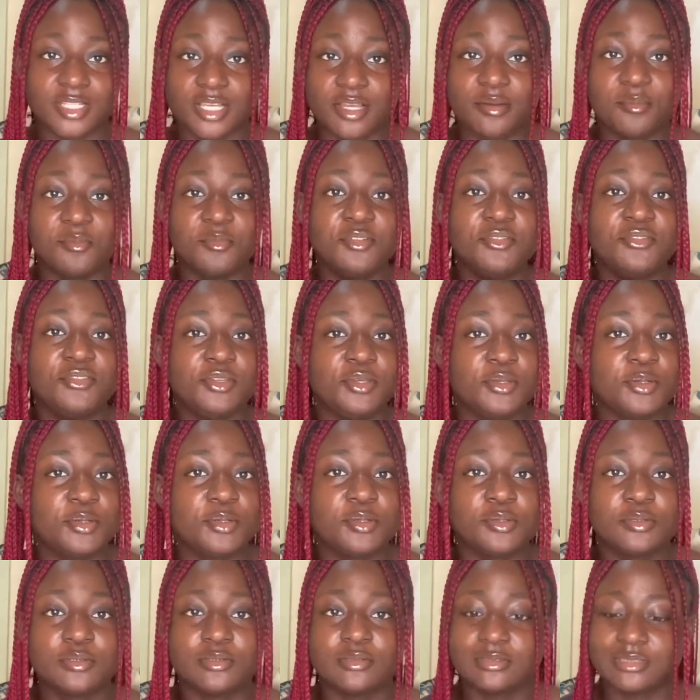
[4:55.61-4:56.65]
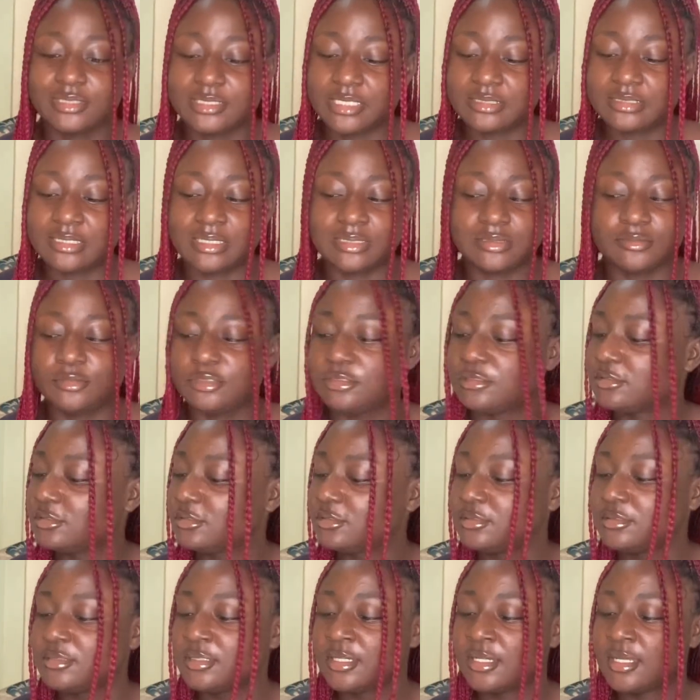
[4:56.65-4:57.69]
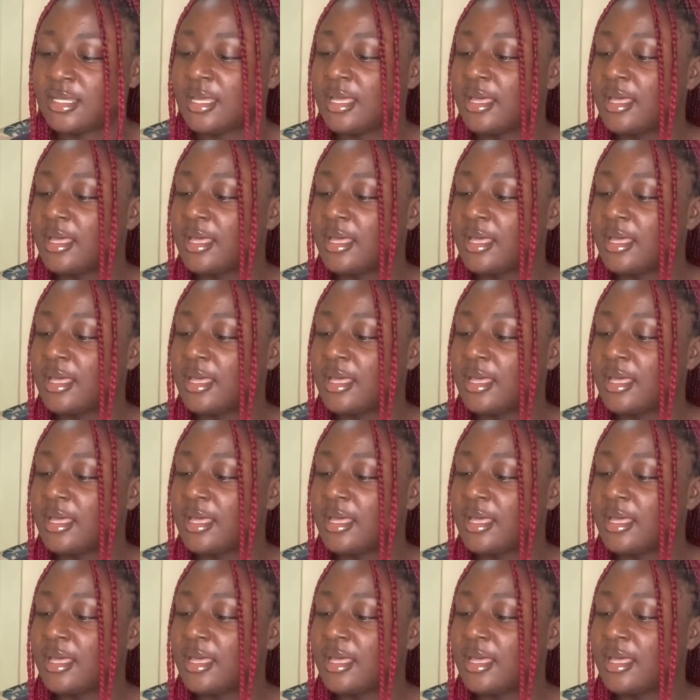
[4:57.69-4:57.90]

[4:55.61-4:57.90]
Movie, oh, shout at me, oh,